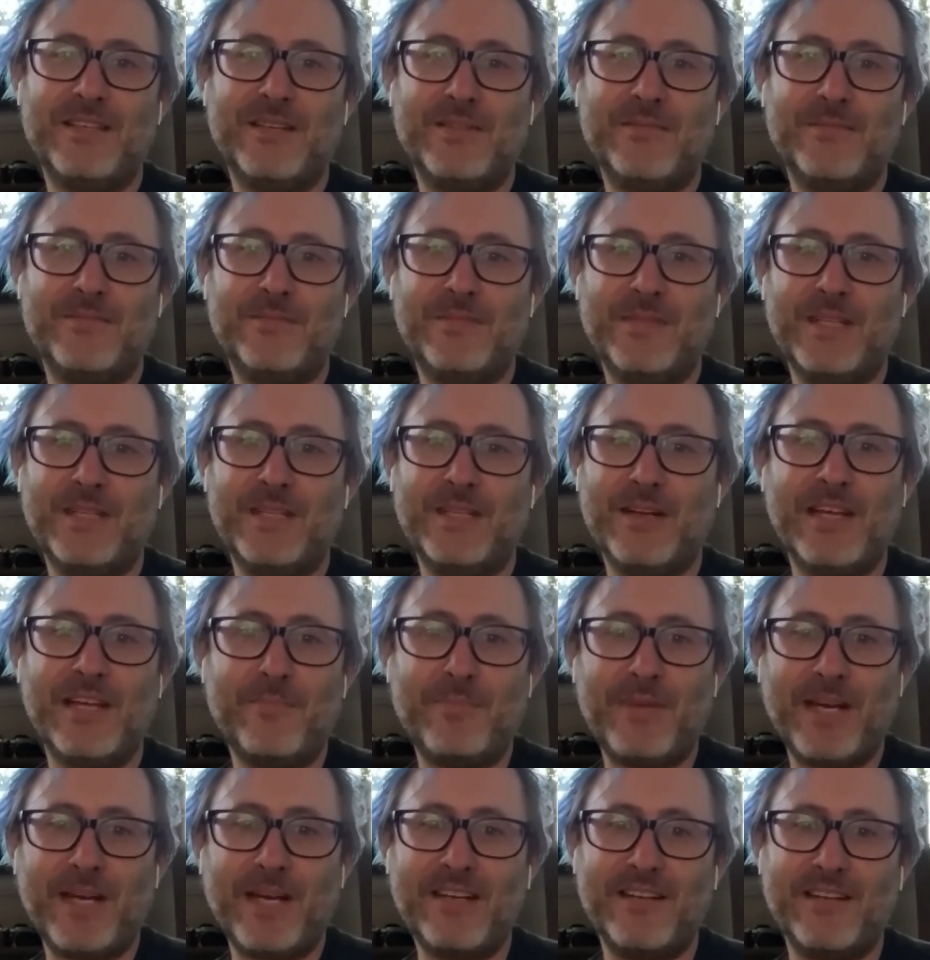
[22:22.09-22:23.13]
And so,
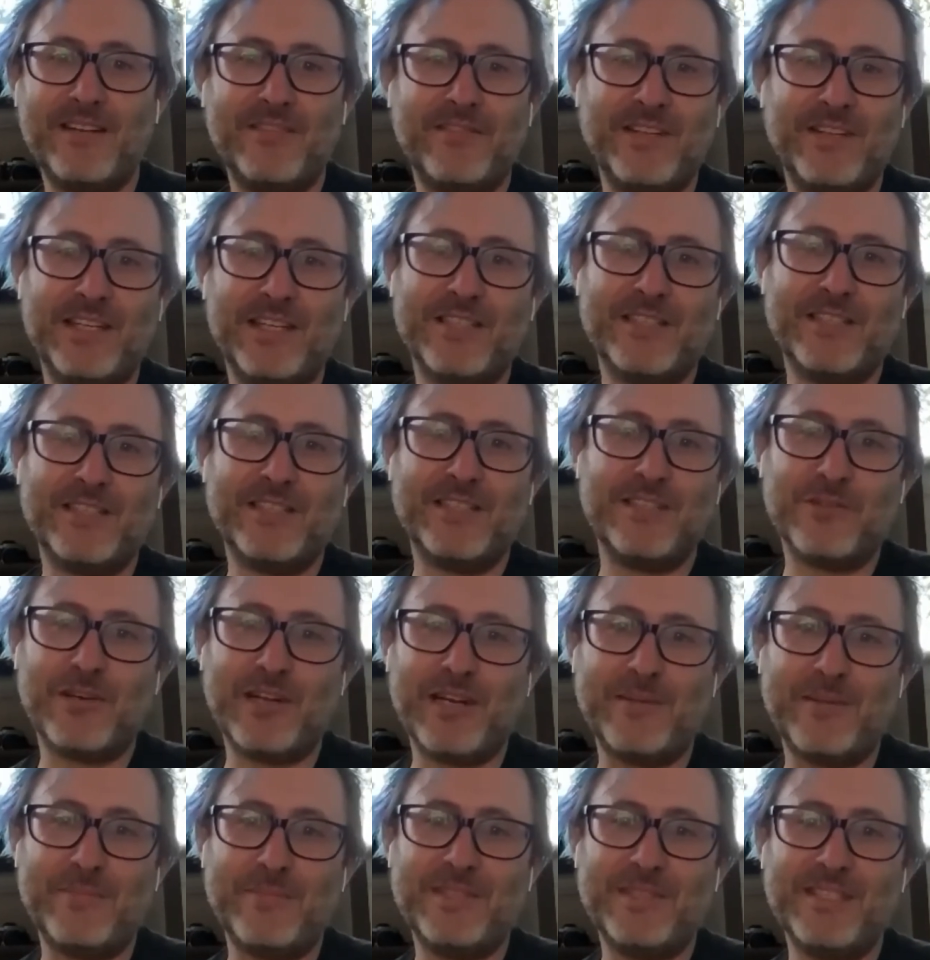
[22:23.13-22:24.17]
that pattern that
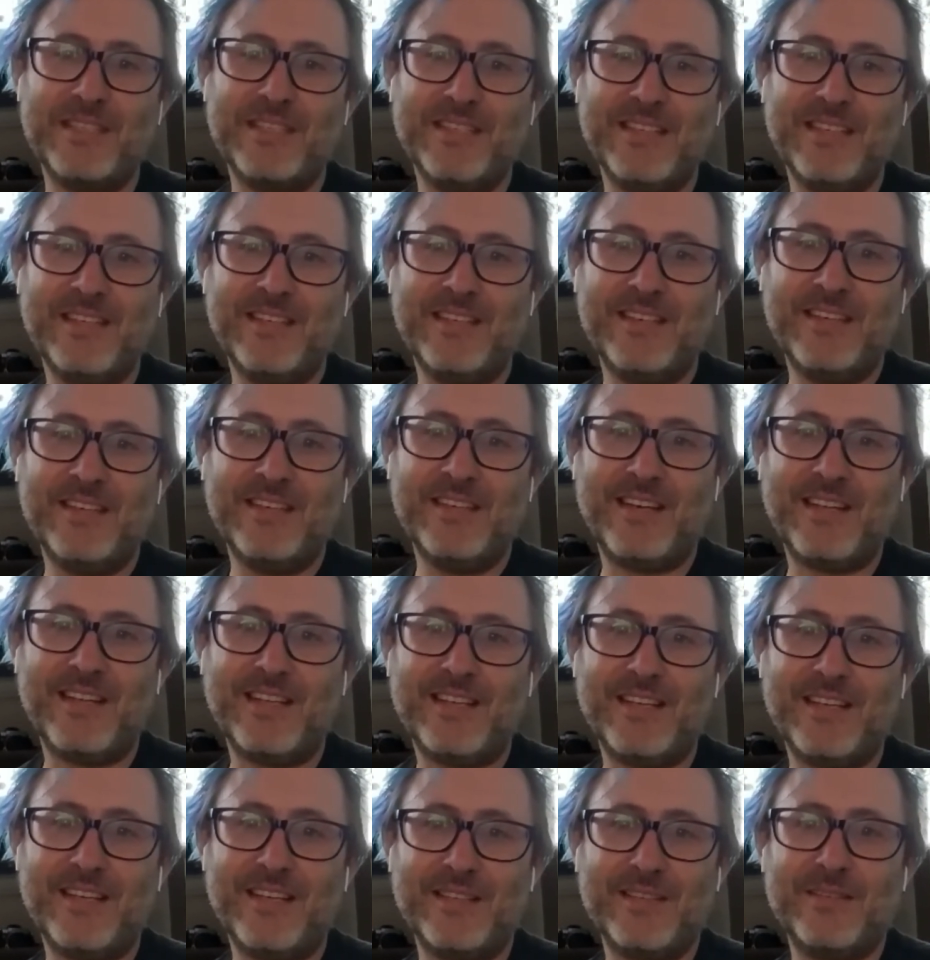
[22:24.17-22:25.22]
Vanessa described,
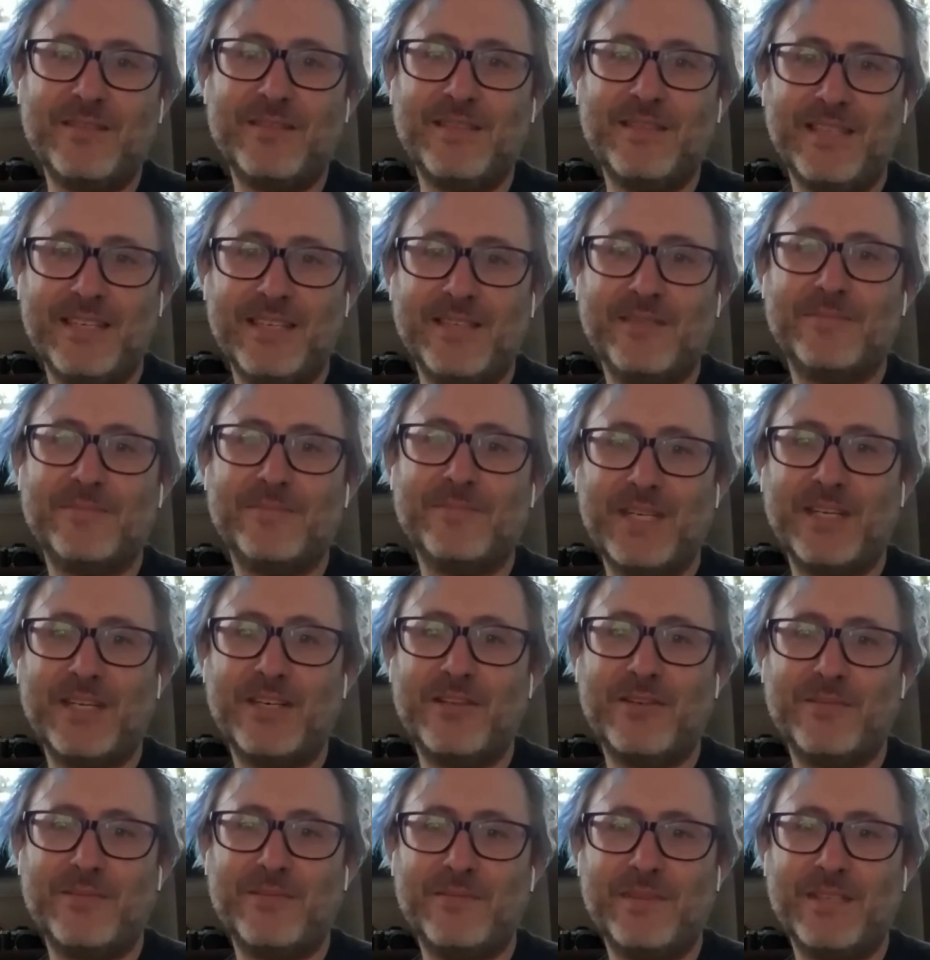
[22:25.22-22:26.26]
I think
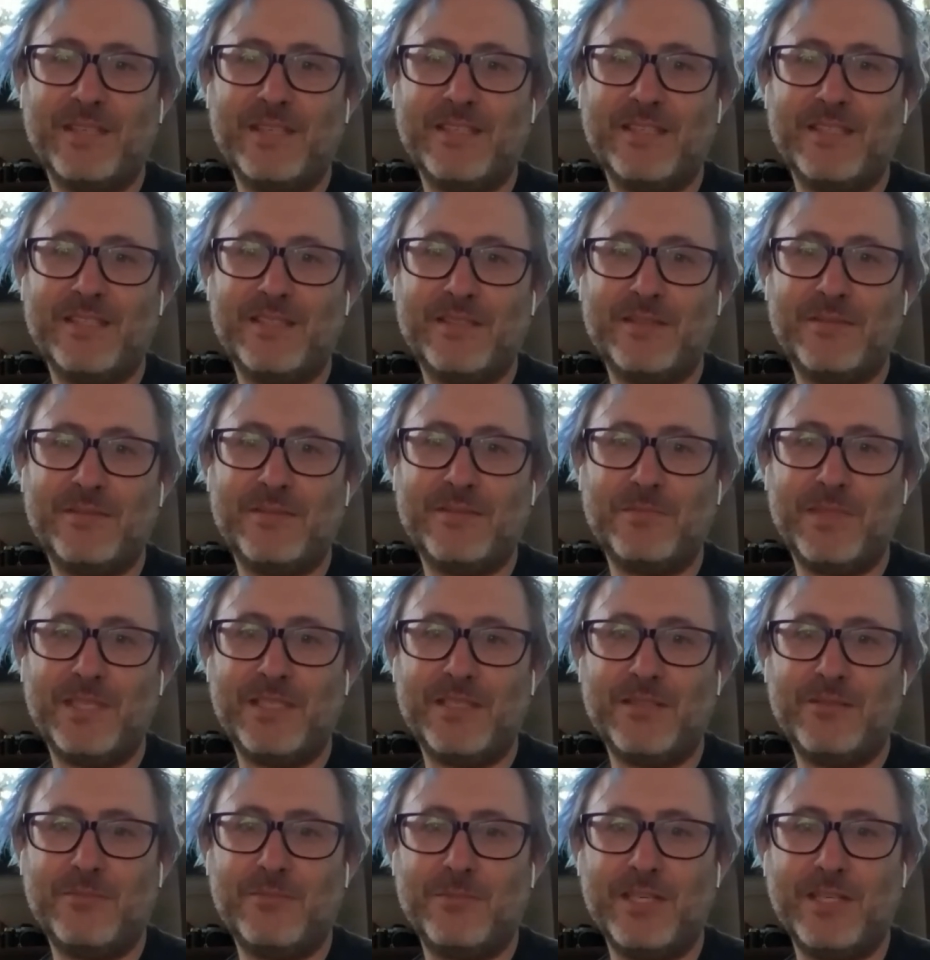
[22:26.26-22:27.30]
we can
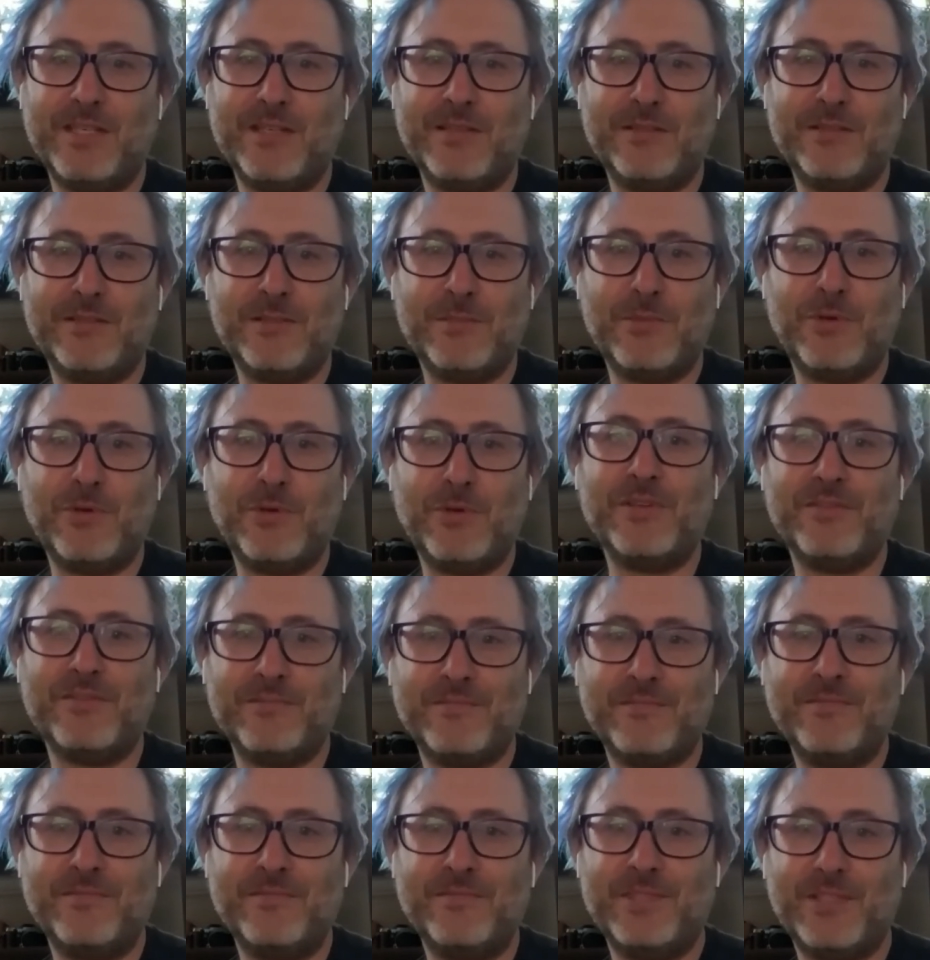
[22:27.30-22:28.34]

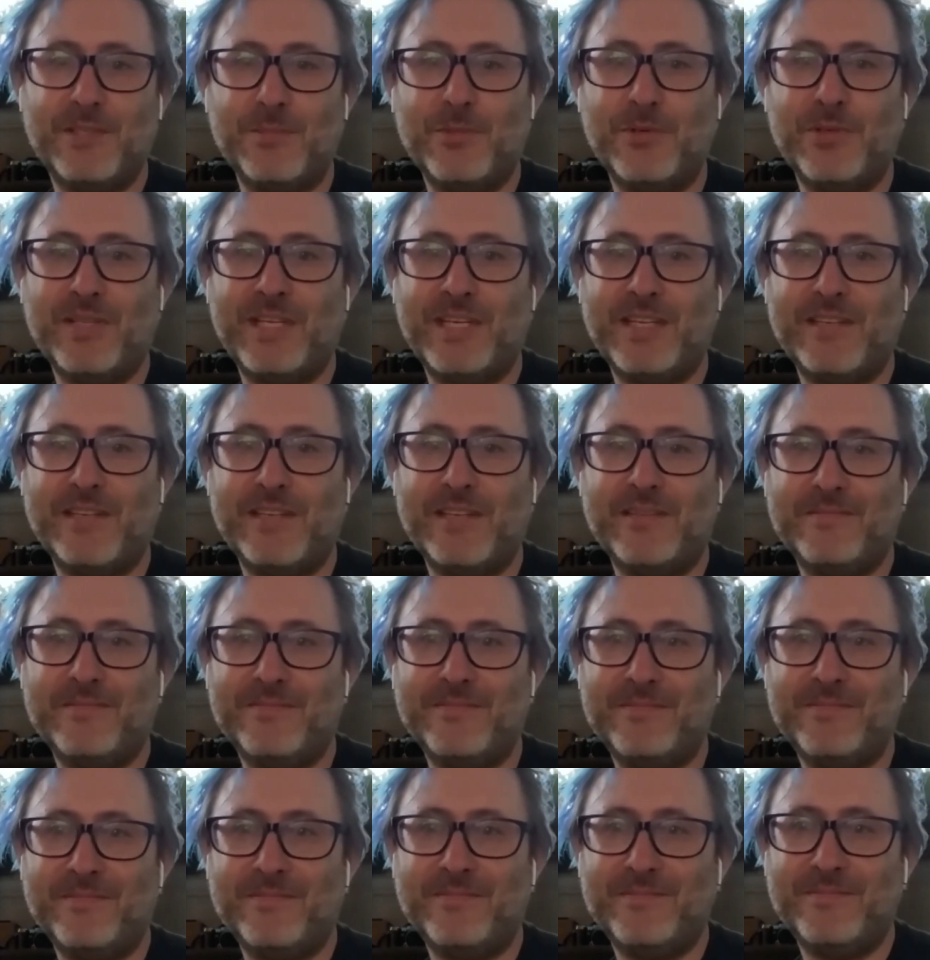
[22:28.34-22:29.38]
support
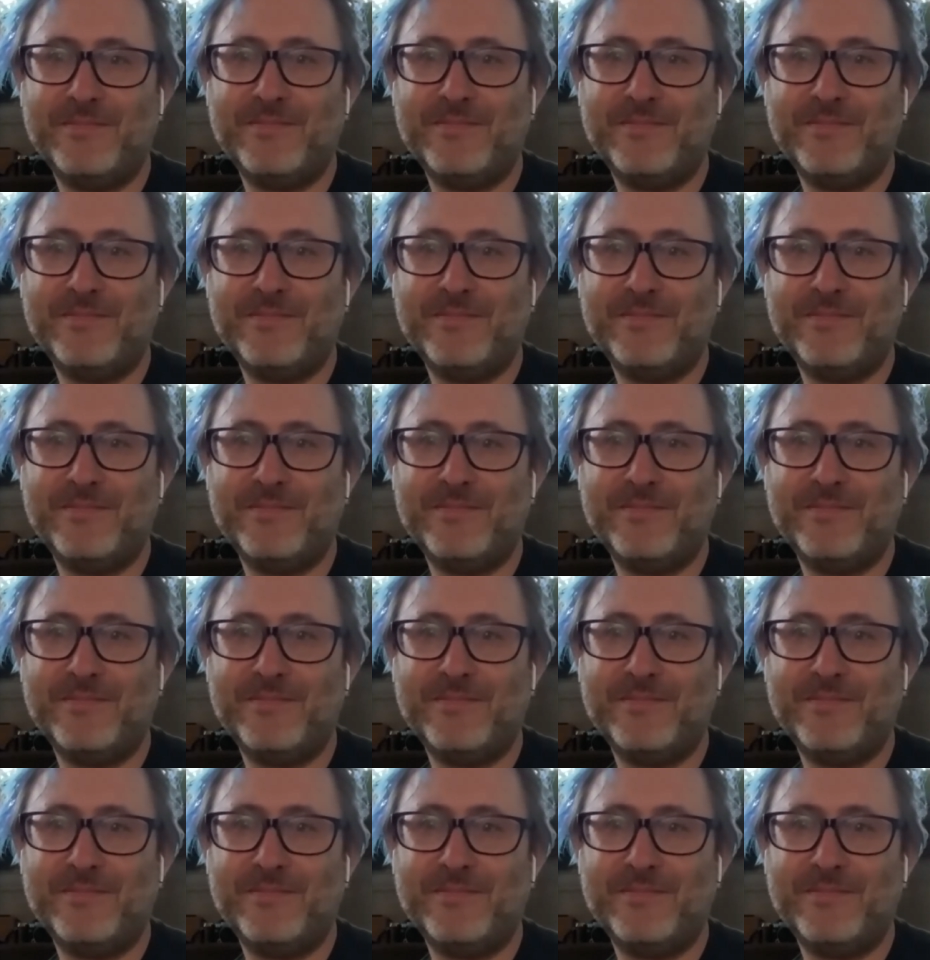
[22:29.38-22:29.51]
that.